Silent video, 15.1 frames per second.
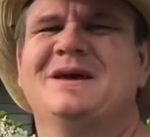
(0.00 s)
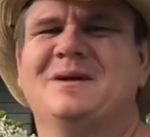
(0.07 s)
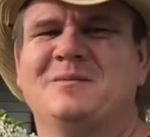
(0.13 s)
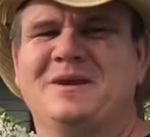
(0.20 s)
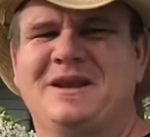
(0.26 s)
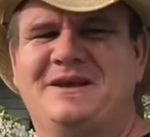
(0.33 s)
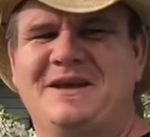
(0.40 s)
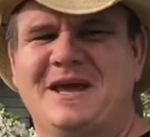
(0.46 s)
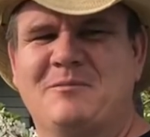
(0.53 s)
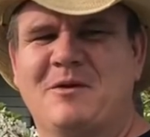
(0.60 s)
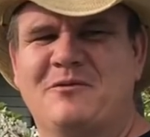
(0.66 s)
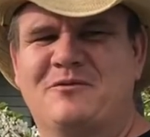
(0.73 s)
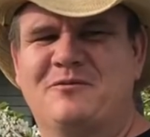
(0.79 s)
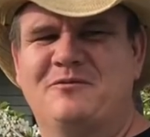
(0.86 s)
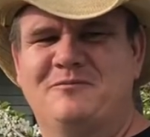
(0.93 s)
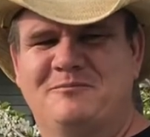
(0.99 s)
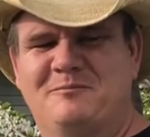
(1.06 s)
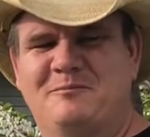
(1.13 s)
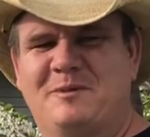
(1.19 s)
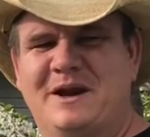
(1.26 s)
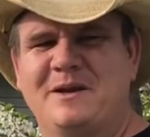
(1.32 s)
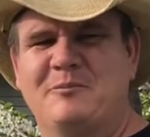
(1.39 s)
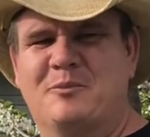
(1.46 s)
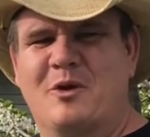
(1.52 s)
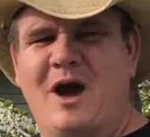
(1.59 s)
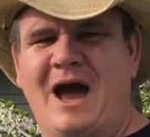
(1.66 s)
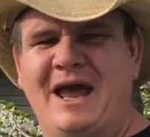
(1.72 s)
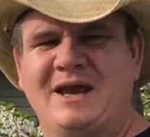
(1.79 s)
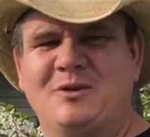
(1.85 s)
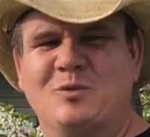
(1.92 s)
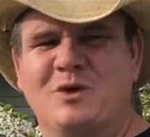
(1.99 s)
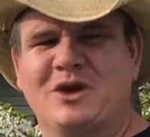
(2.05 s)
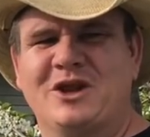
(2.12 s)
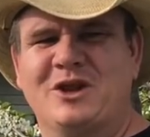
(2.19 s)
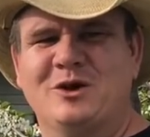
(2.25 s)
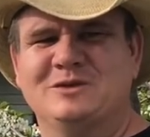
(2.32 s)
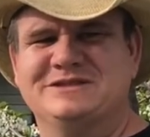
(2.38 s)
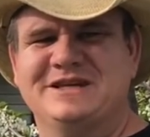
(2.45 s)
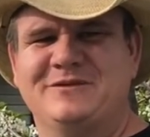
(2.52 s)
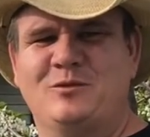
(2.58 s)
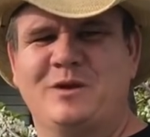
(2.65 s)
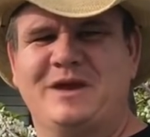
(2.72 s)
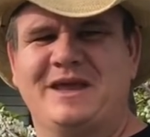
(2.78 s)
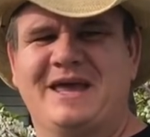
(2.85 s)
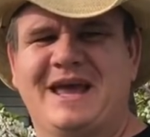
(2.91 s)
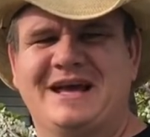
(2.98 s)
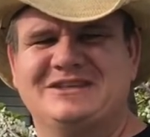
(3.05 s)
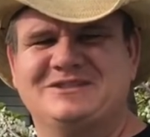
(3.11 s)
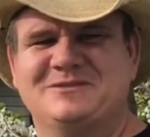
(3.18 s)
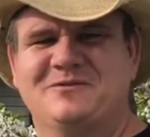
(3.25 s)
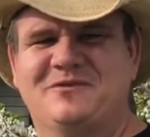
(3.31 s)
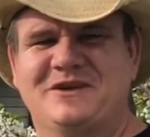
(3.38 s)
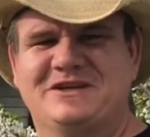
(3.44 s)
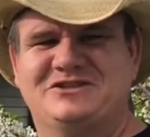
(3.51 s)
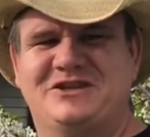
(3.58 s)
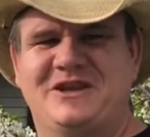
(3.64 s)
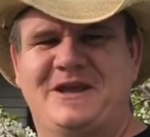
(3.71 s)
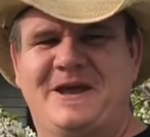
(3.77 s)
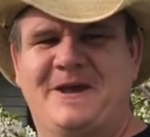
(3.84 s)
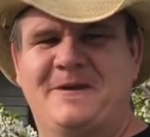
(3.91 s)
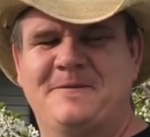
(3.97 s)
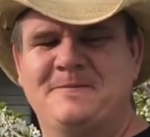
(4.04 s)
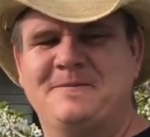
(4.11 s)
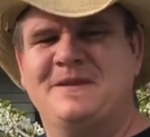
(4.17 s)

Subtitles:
I'm going to take my buddy Brian and we're going to go see if we can catch some fish today.